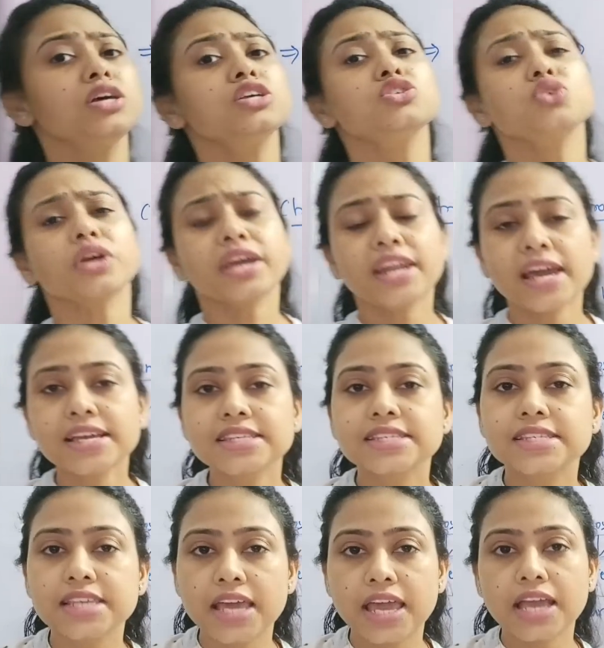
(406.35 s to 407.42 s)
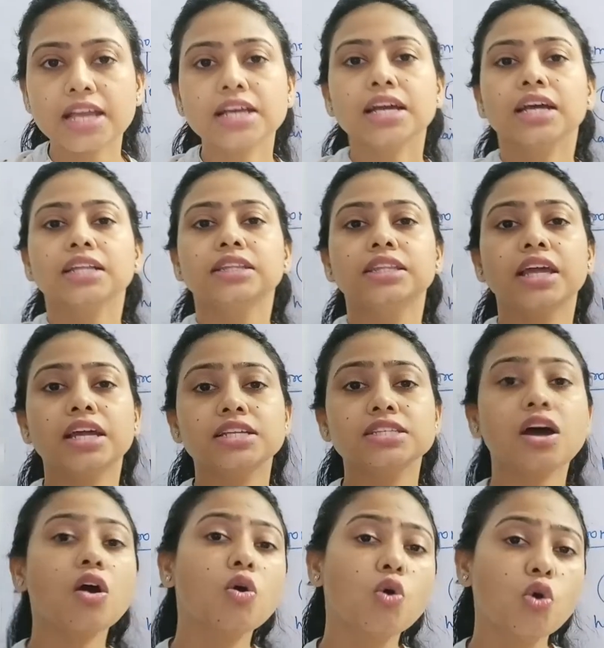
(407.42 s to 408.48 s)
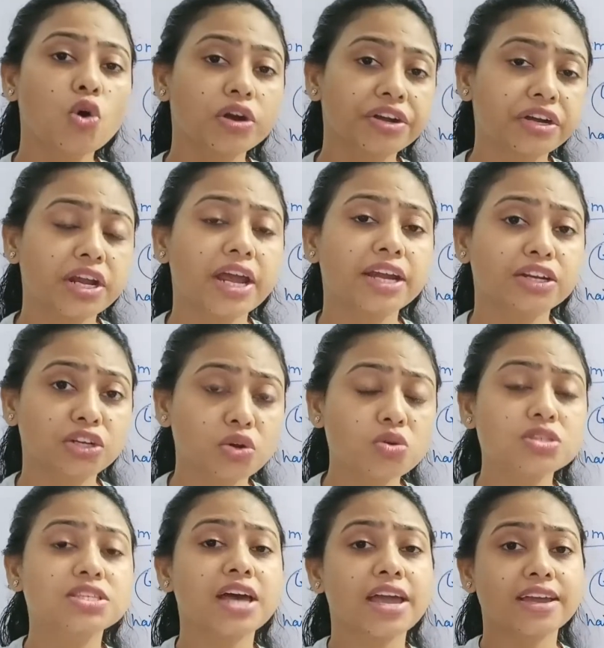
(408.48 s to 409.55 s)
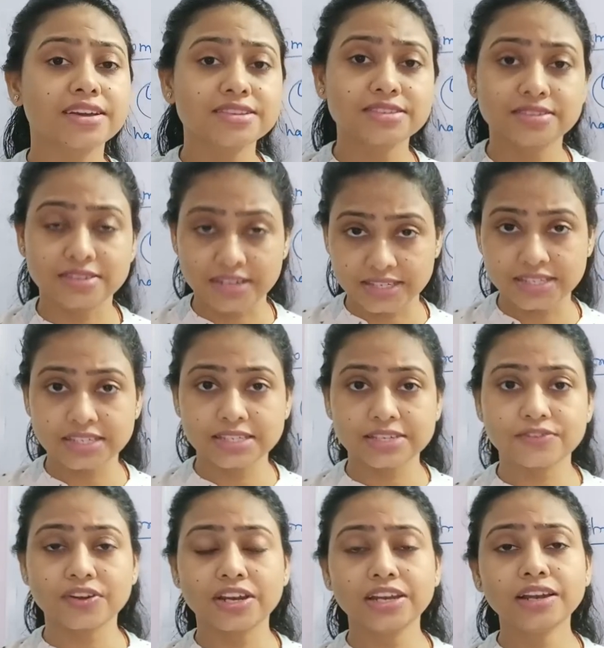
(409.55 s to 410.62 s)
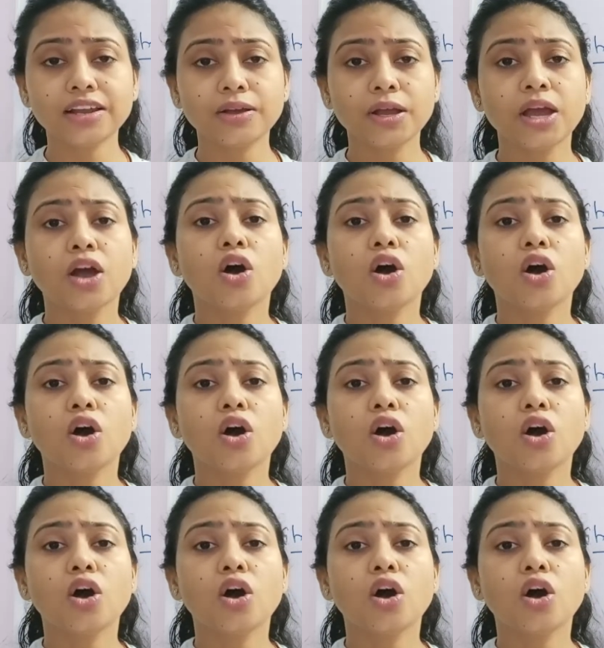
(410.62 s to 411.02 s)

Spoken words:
So can I say there is a heterozygous recessive allele?